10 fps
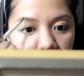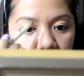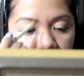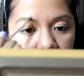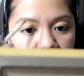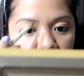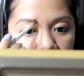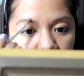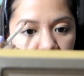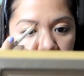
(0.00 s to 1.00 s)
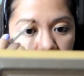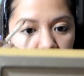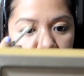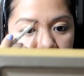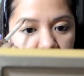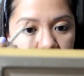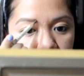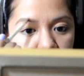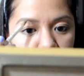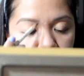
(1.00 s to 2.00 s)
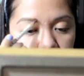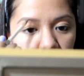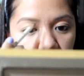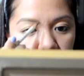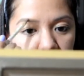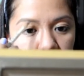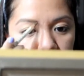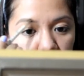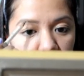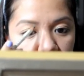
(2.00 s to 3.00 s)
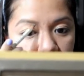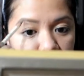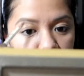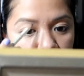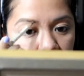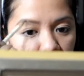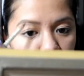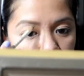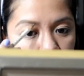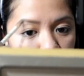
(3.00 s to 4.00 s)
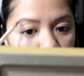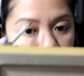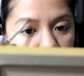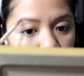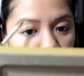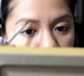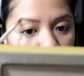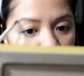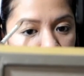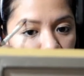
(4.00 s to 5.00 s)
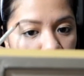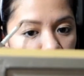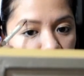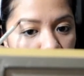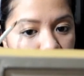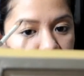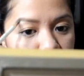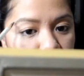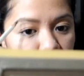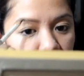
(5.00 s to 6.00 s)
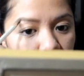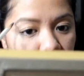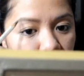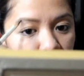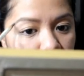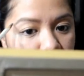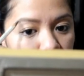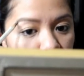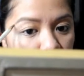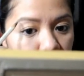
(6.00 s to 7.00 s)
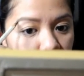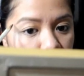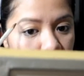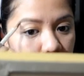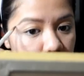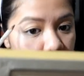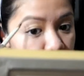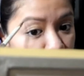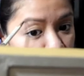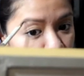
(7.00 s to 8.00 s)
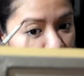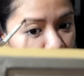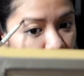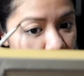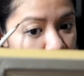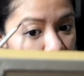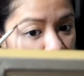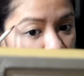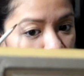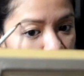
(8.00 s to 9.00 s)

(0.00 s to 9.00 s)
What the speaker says: and when you're scouting for brow products, like eyebrow products to buy, ask the SA to teach you how to do it.